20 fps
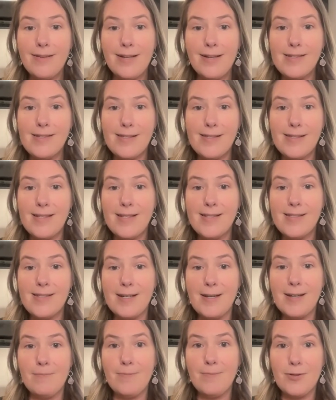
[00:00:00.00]
It's the
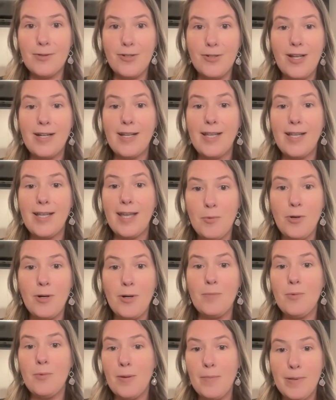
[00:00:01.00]
system trying to get more
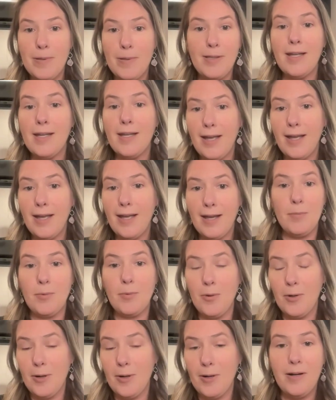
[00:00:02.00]
and more billing out of
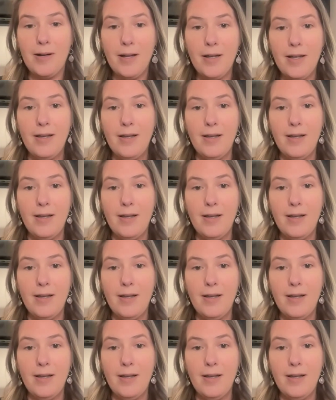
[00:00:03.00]
more,